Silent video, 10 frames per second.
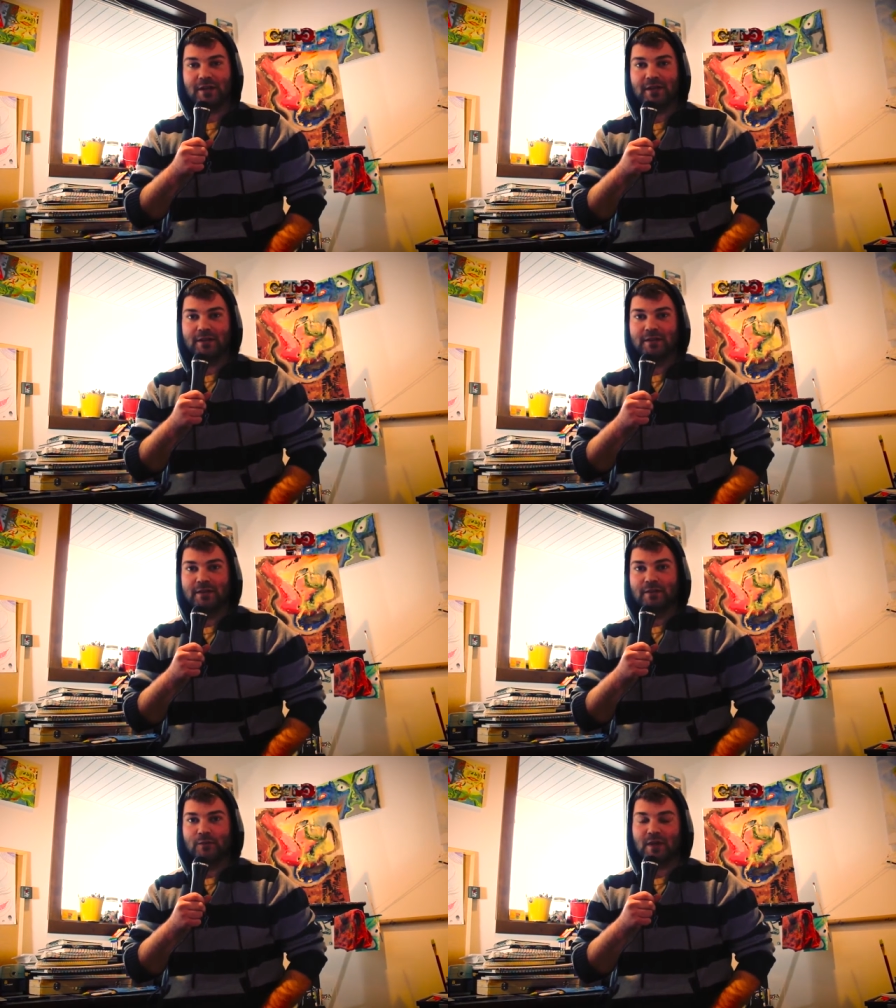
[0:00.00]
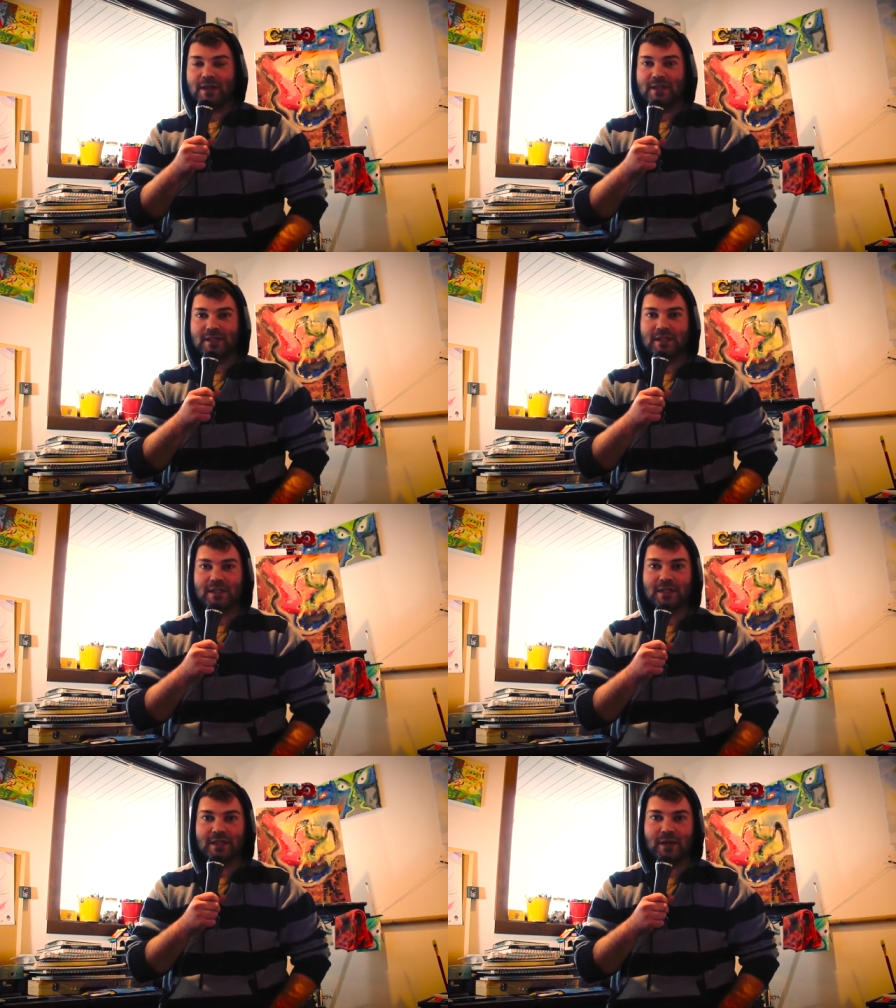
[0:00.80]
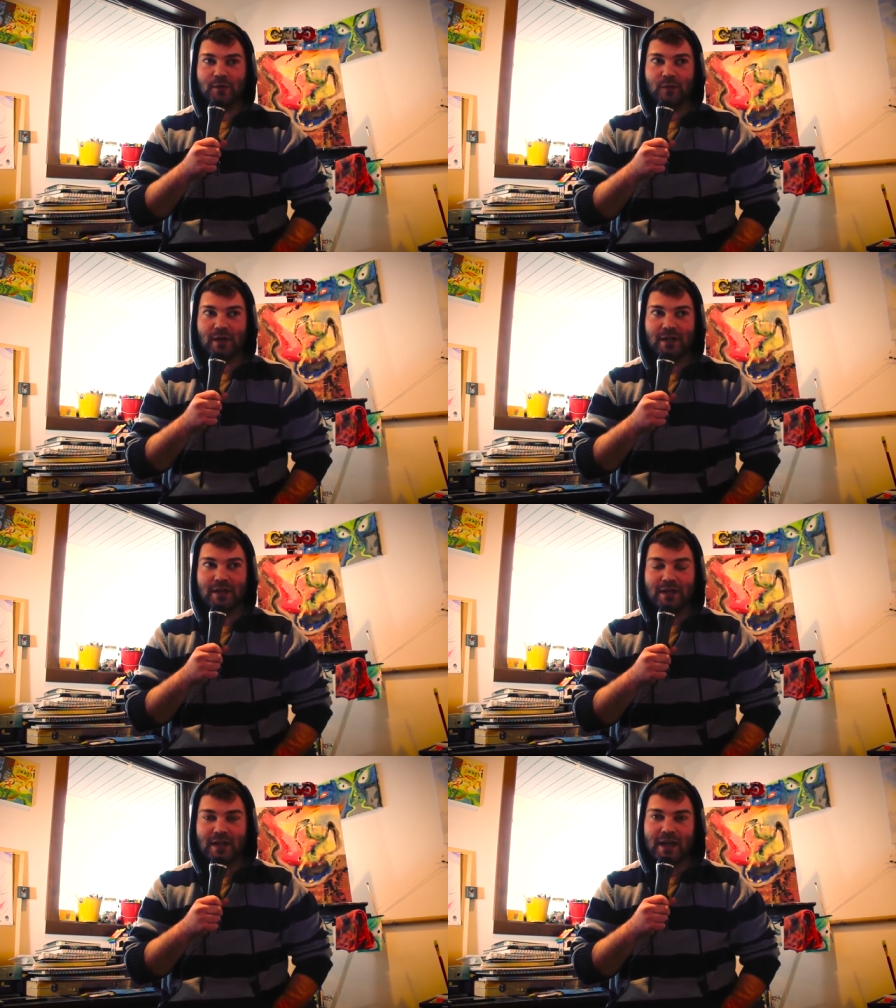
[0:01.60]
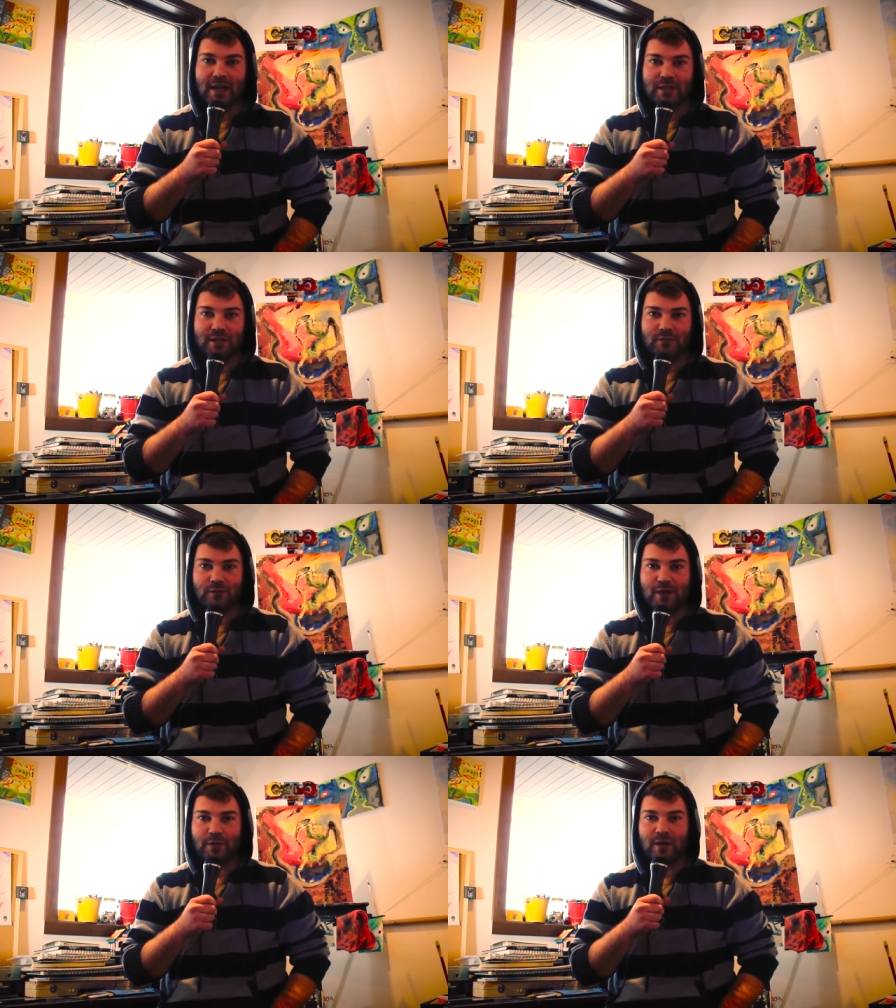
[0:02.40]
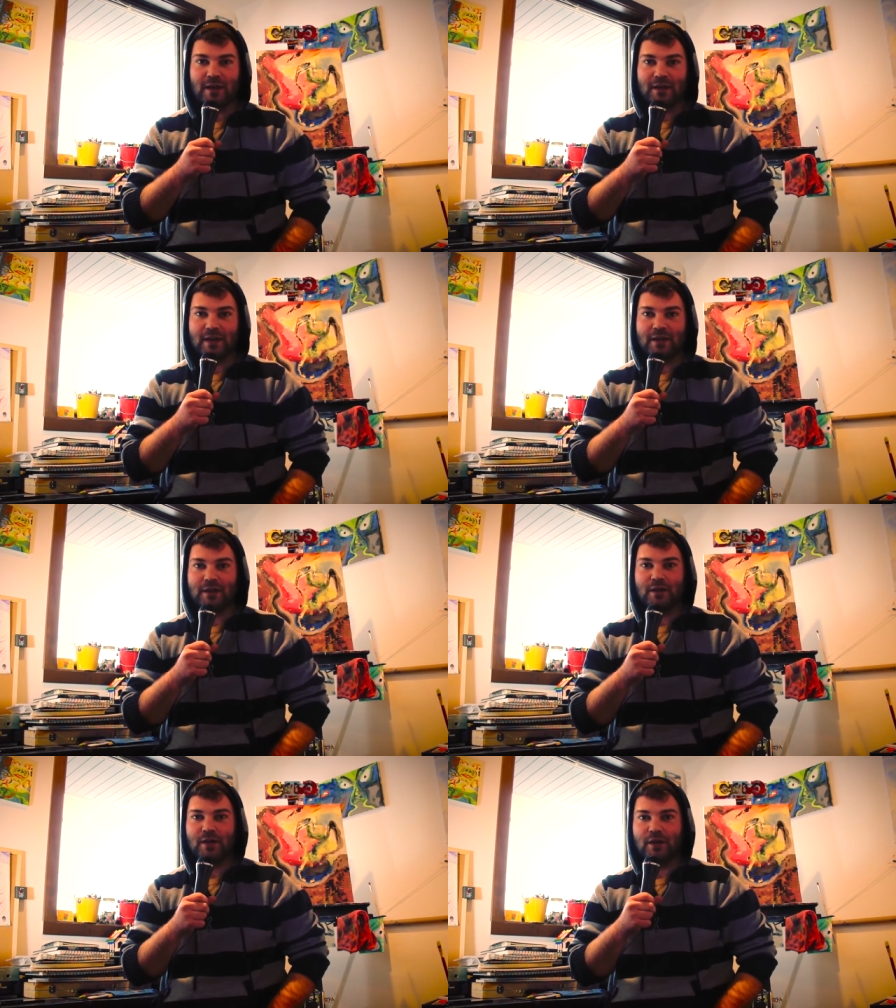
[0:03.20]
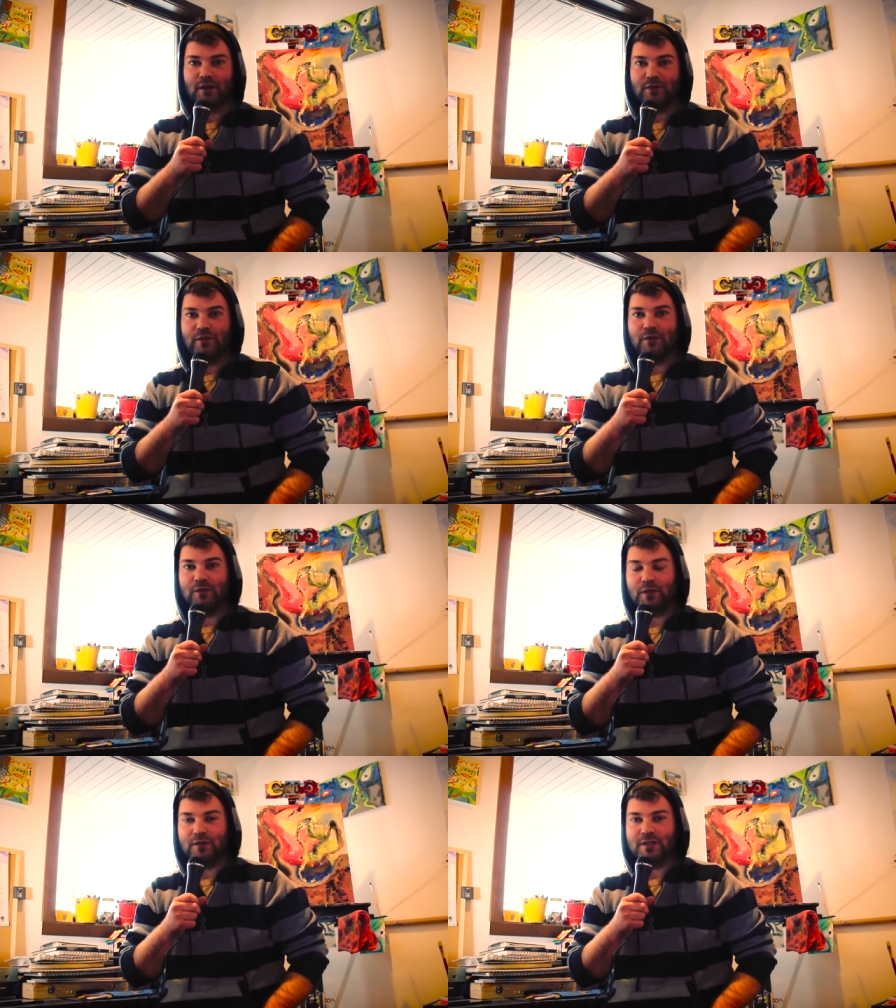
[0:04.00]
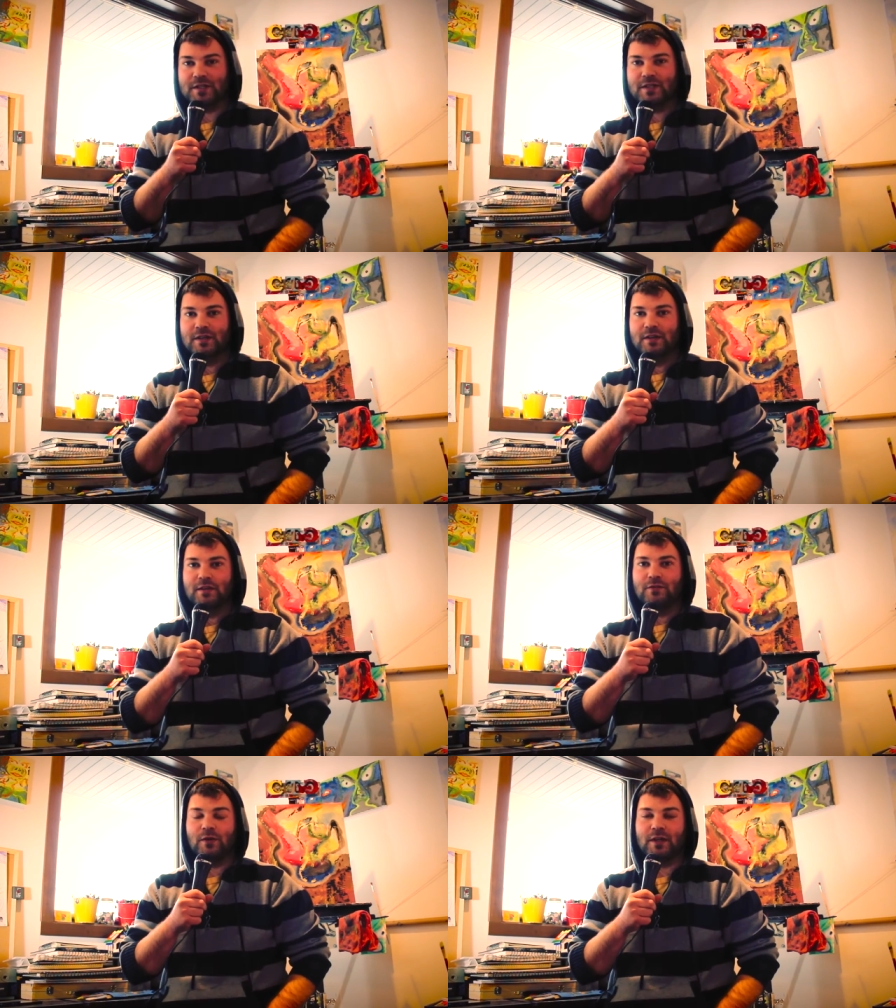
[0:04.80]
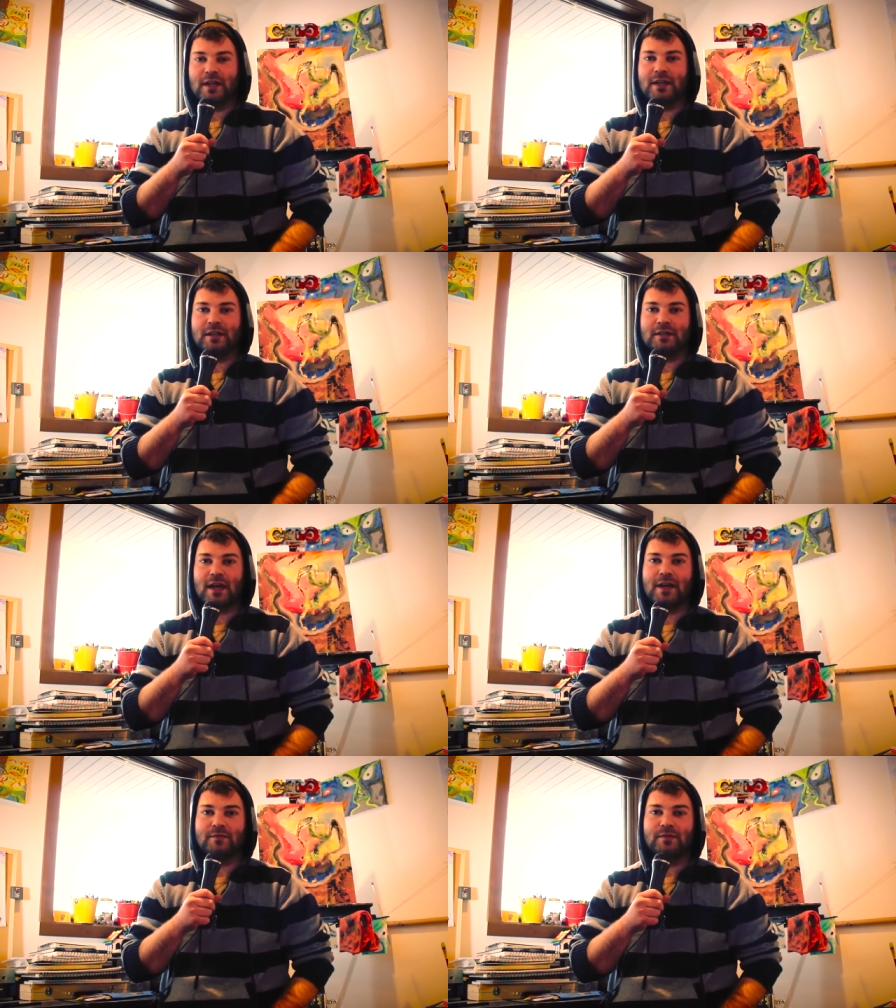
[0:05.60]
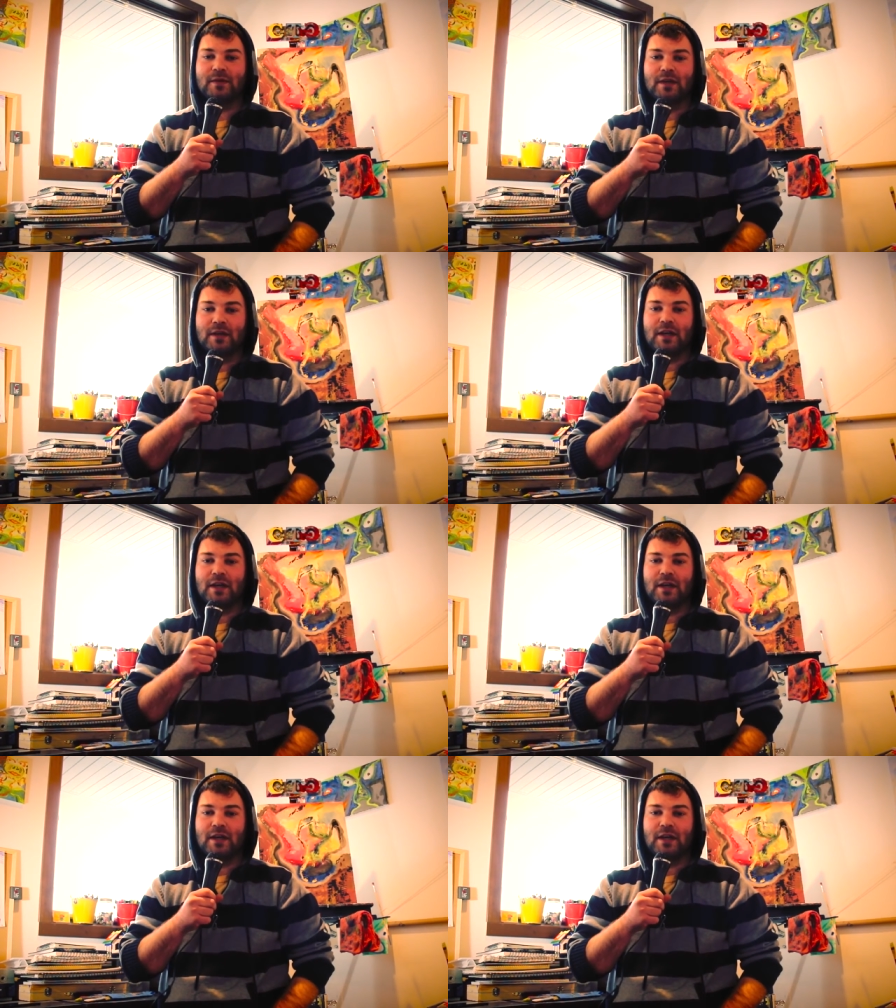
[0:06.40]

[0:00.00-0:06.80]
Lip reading: Cherry with CTC Artwork, and I really want to thank all of you viewers for taking your time